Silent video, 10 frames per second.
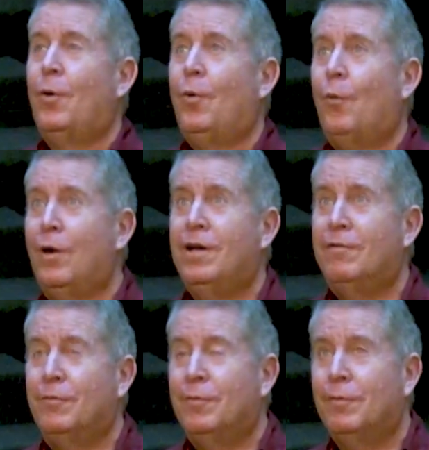One
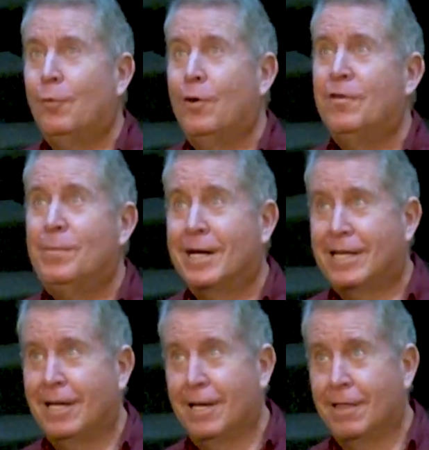of one of my
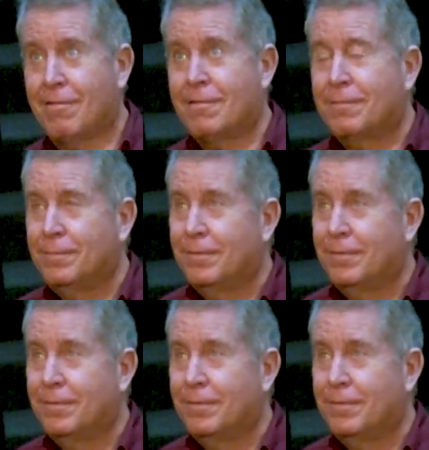kids,